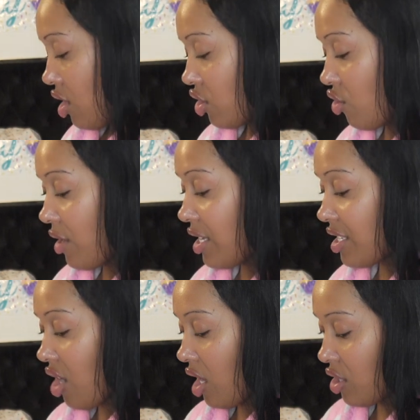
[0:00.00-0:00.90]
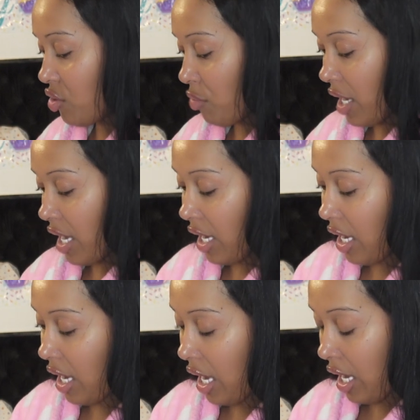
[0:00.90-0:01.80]
to install this wig
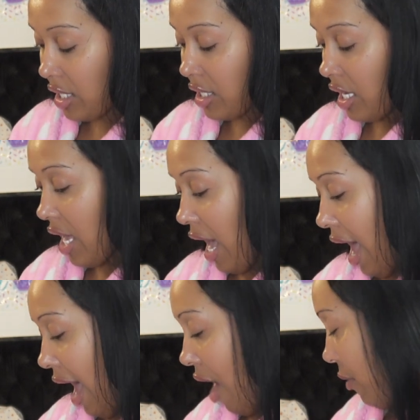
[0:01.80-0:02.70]
and see how